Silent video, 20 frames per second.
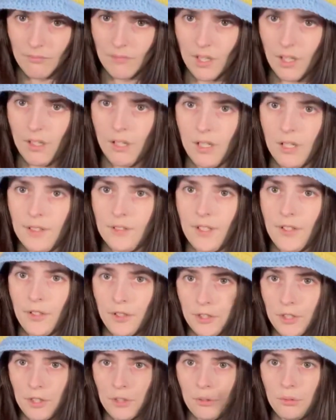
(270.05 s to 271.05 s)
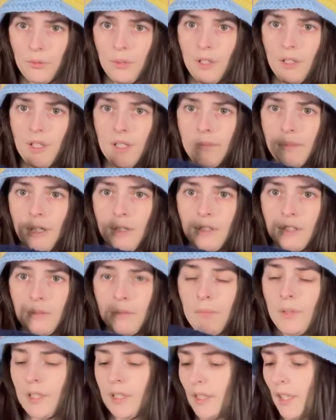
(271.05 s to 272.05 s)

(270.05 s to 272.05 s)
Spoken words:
Another cute bucket